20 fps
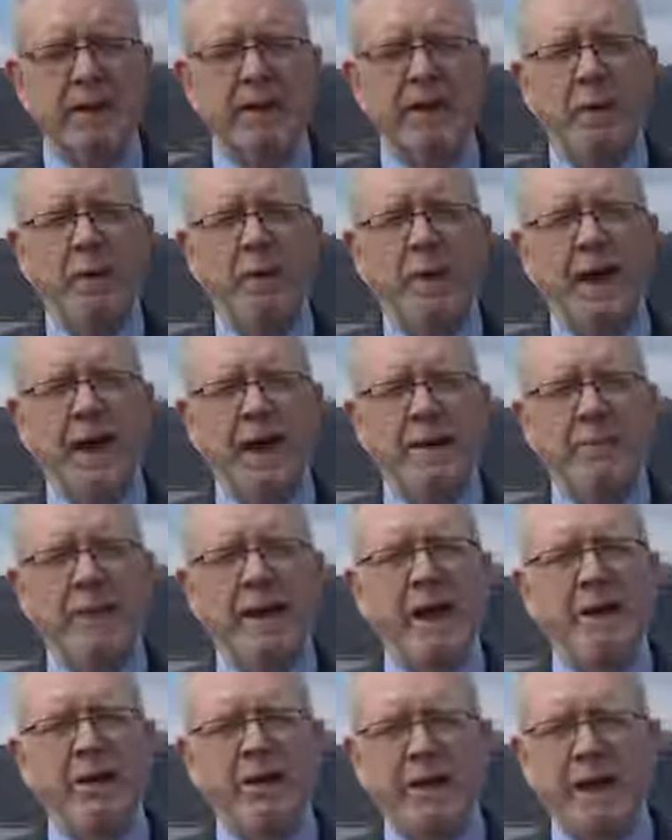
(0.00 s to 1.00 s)
There will then
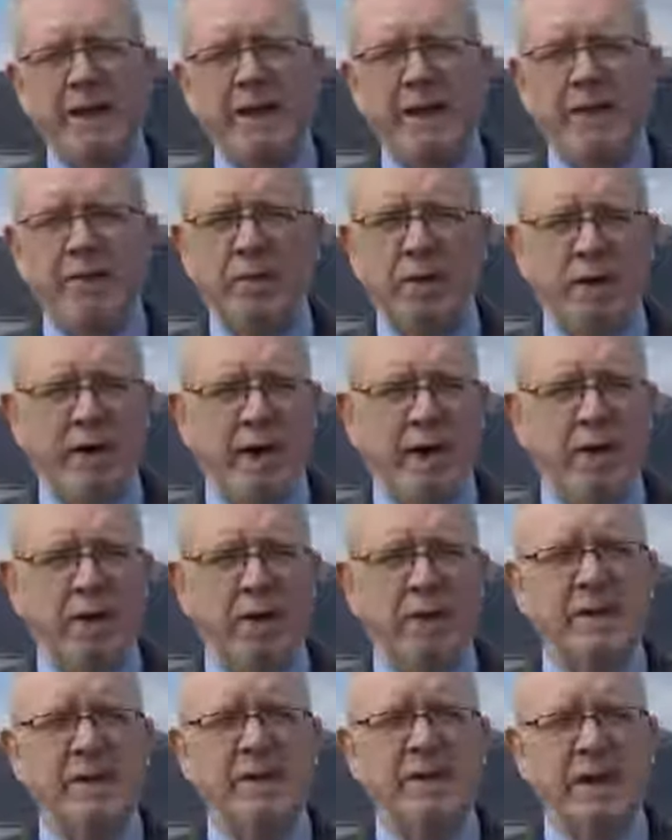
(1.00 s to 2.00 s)
be a great deal of what they
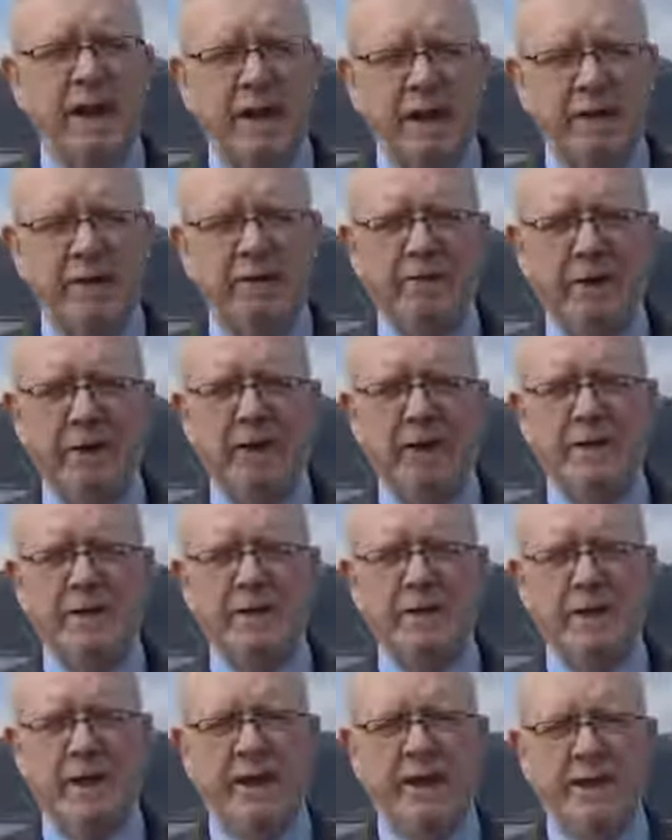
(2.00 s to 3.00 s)
call secondary
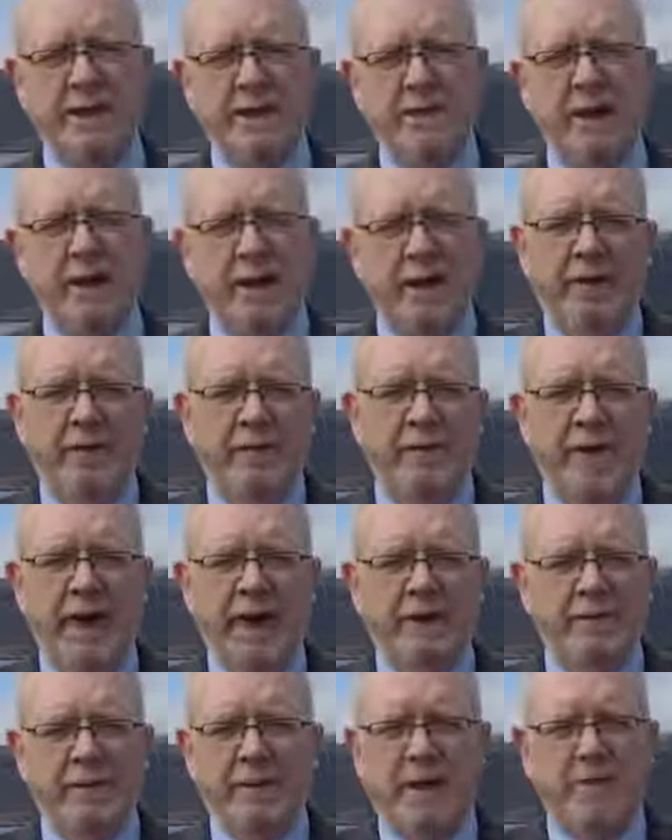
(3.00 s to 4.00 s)
legislation. In
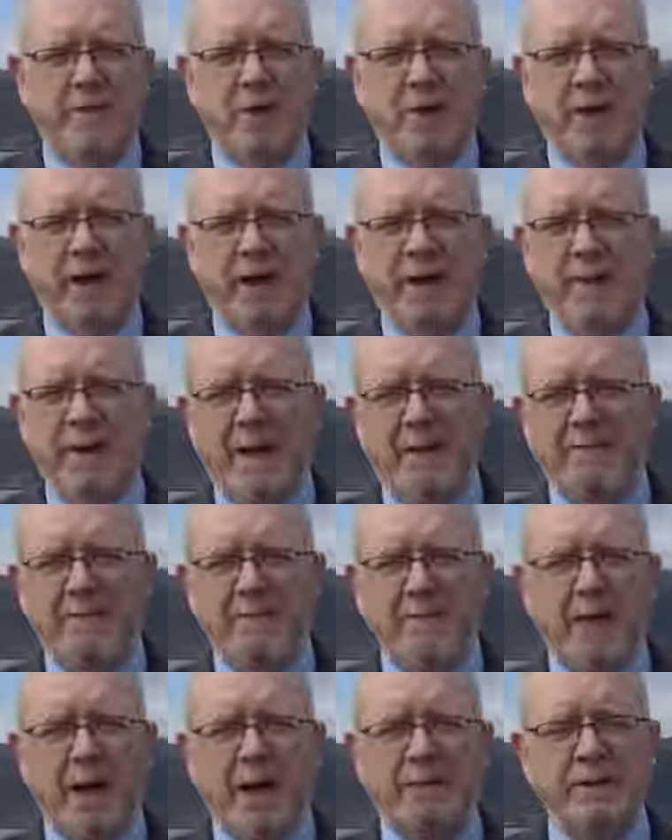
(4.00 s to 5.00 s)
fact, they're talking about
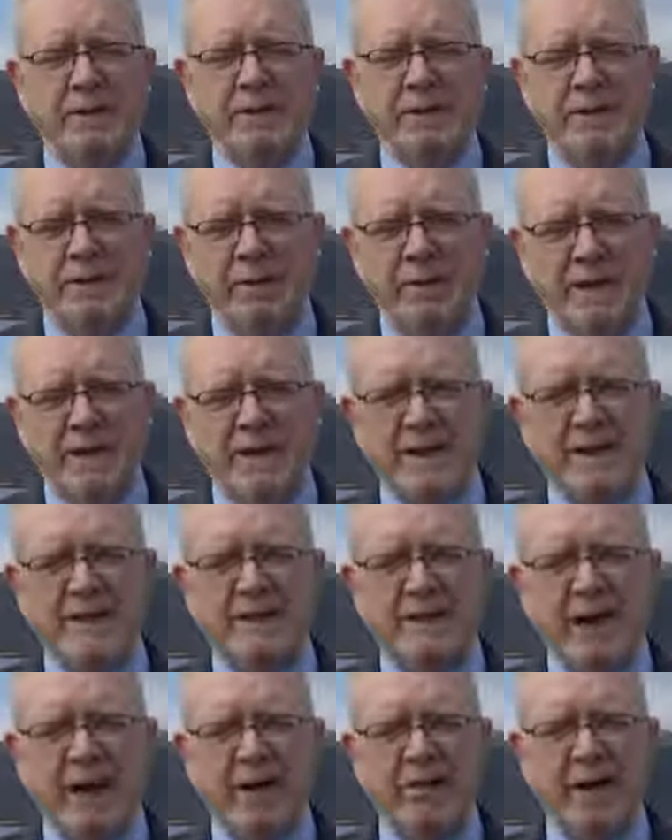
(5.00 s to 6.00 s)
thousands of pieces
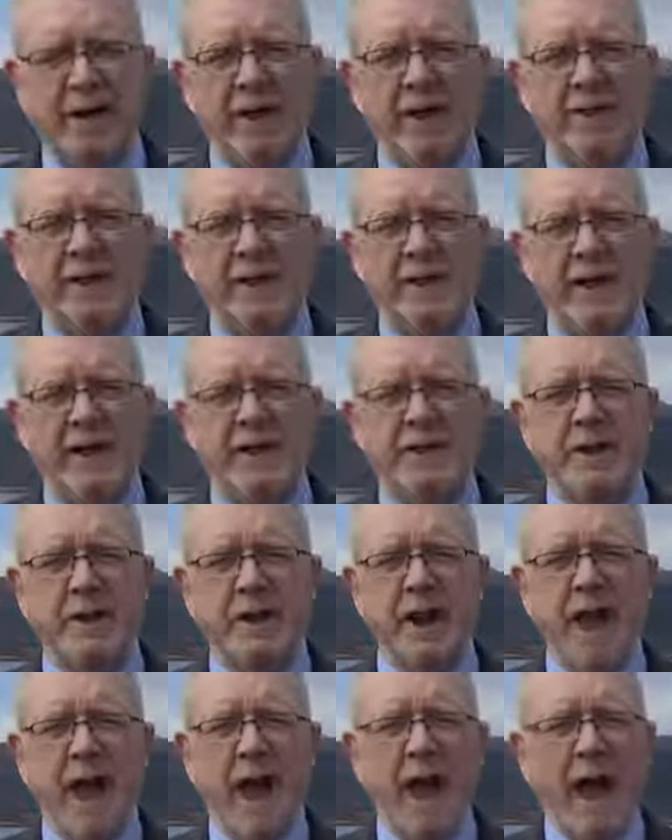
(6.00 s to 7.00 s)
of secondary
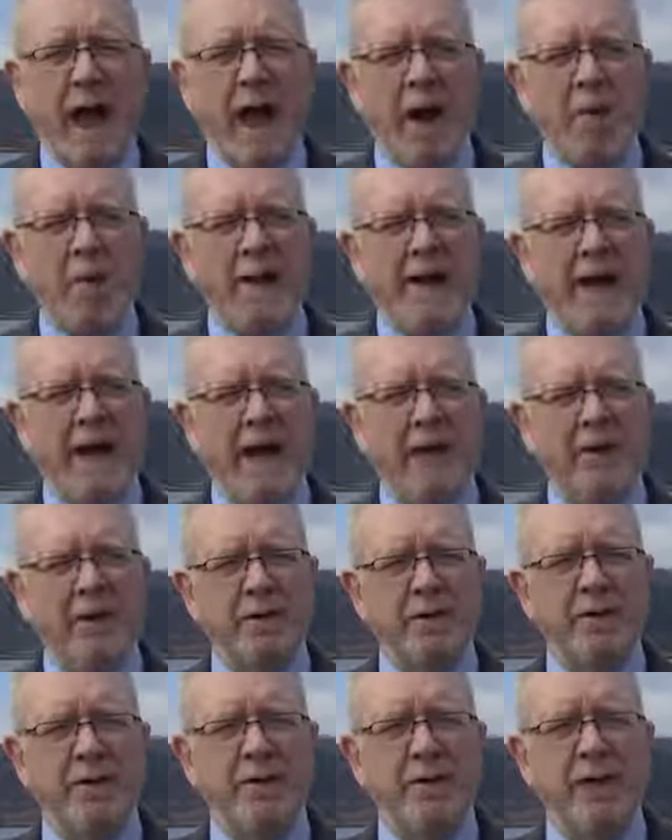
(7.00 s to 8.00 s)
legislation. How we get
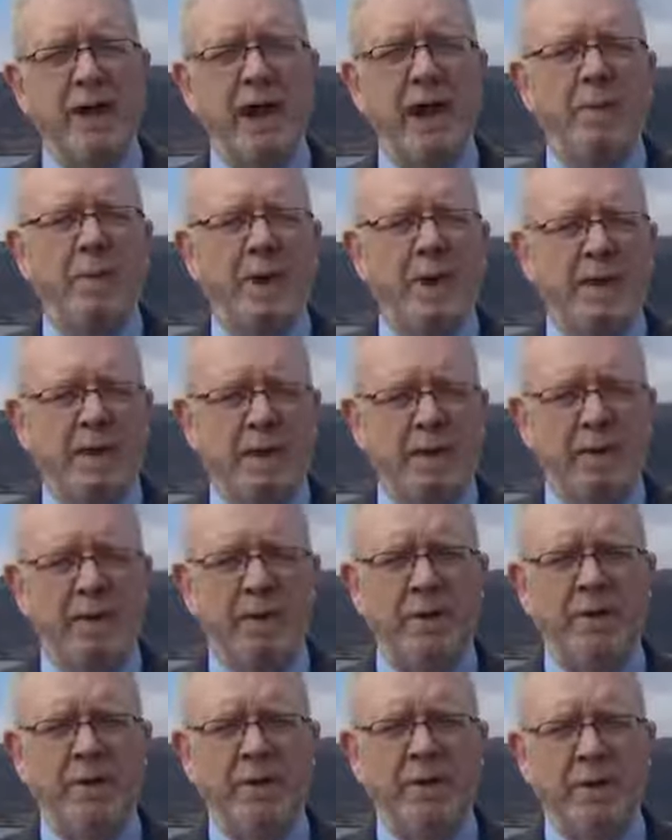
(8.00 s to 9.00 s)
those through and how we deal
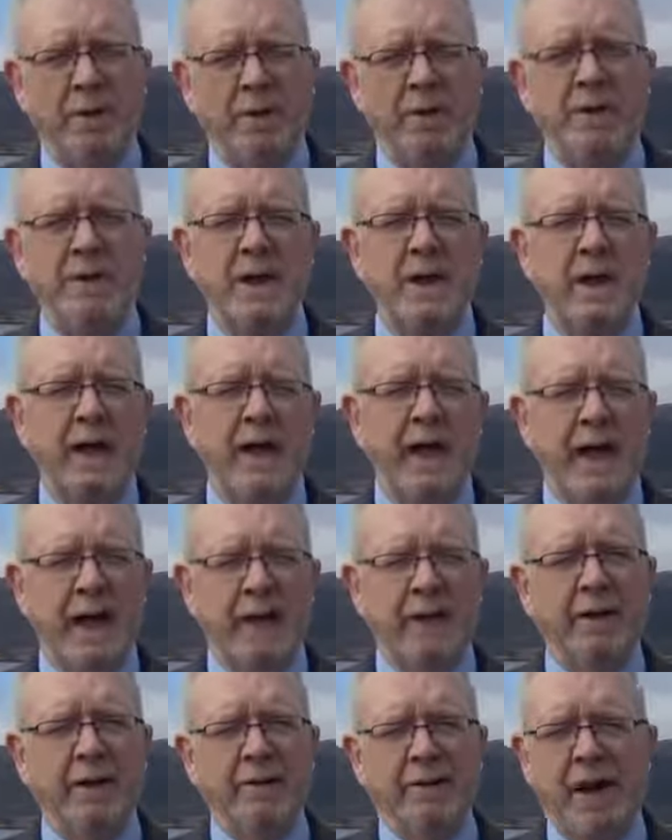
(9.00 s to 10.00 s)
with those
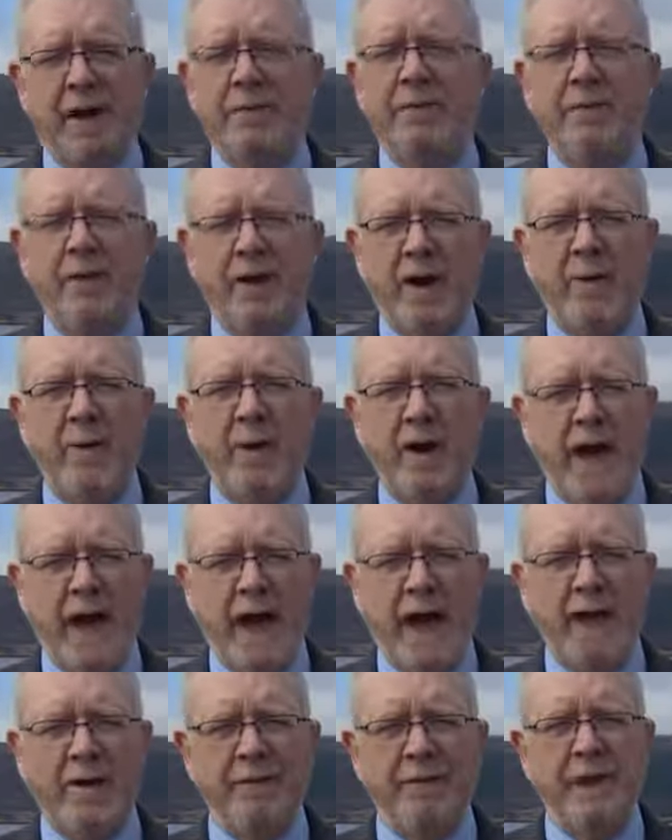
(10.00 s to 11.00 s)
in the time frame we
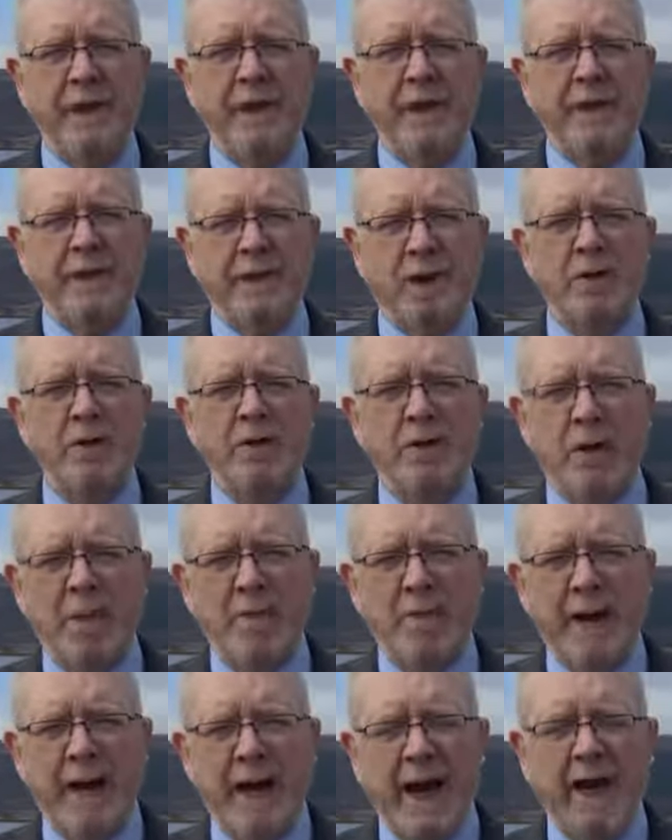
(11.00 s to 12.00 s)
have is also a
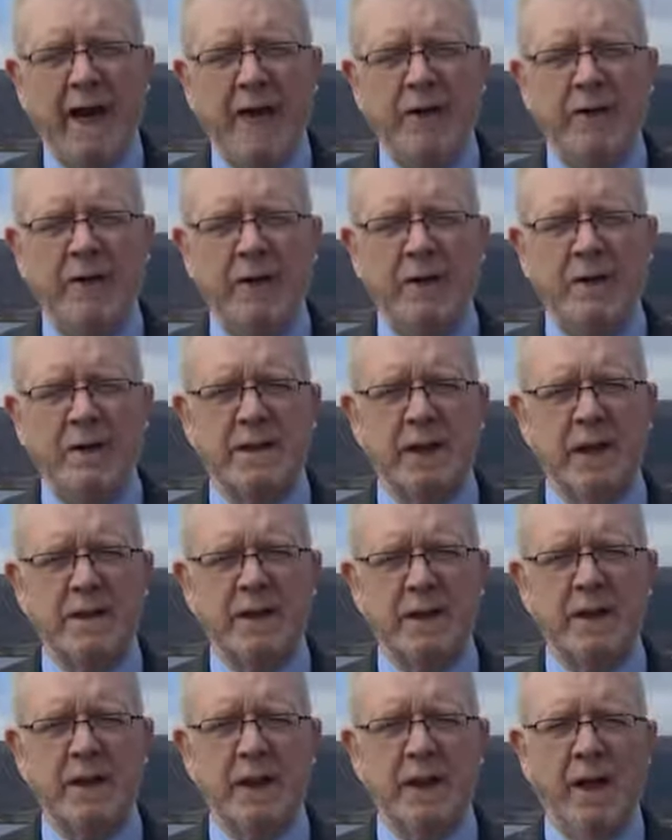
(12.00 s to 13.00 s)
big area for
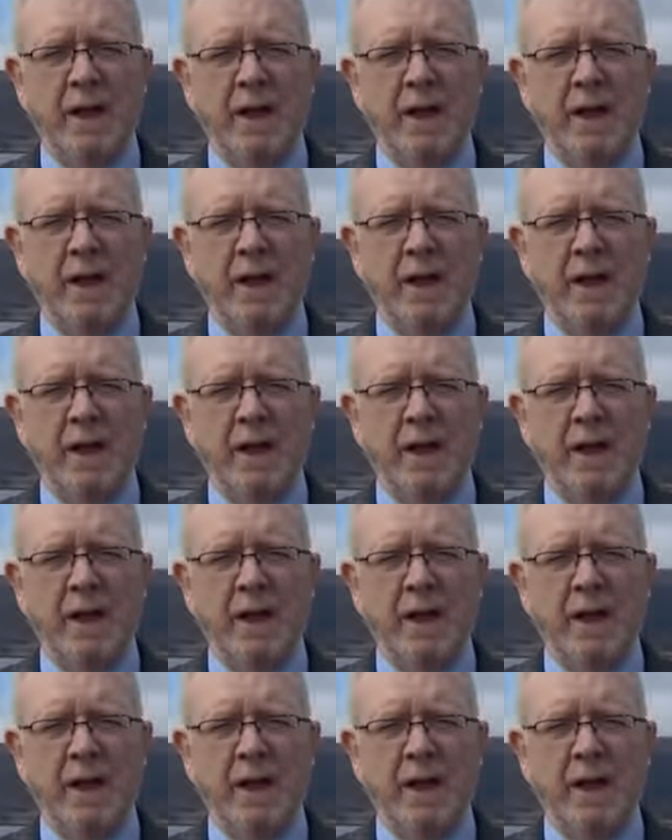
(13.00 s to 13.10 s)
discussion.